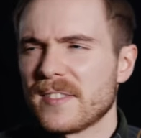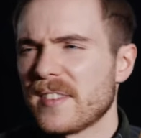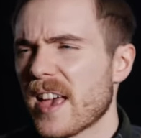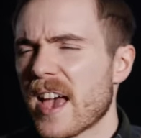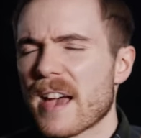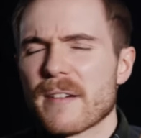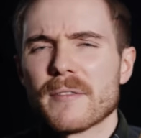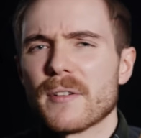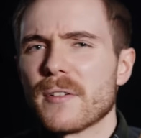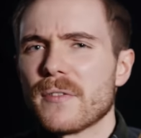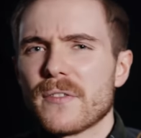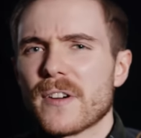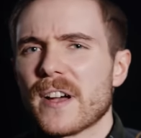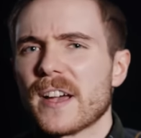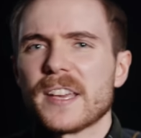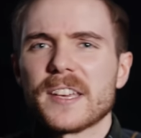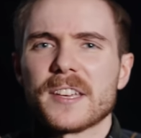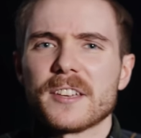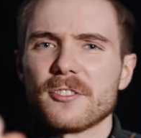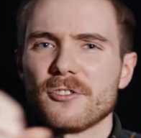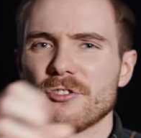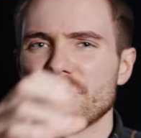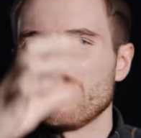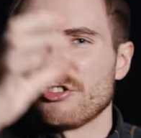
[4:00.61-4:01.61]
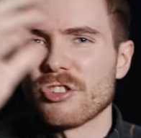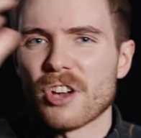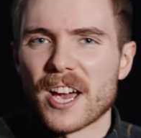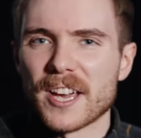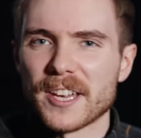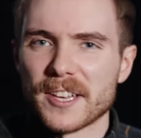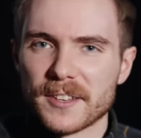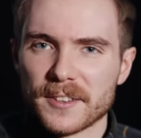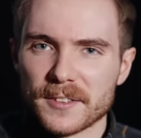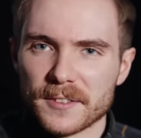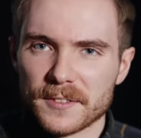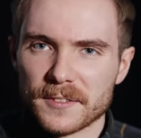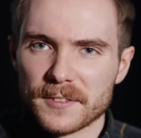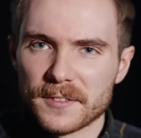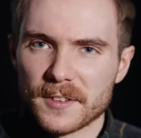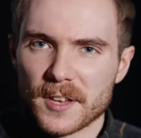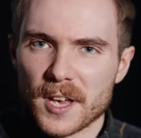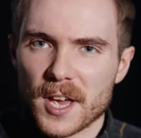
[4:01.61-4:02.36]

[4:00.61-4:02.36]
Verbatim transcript: terrifying giants,